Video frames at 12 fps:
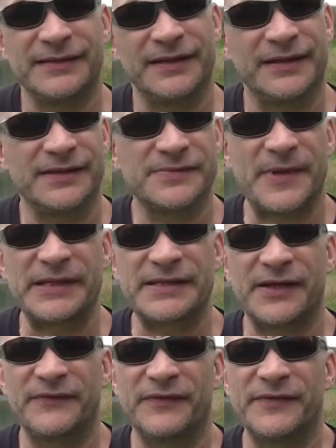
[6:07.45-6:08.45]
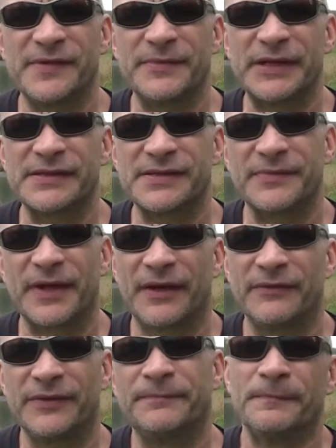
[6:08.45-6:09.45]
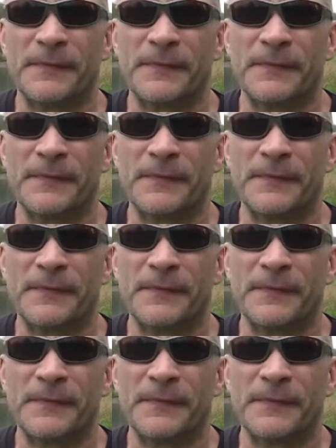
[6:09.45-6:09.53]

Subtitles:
and spend 10 or 15 minutes up there and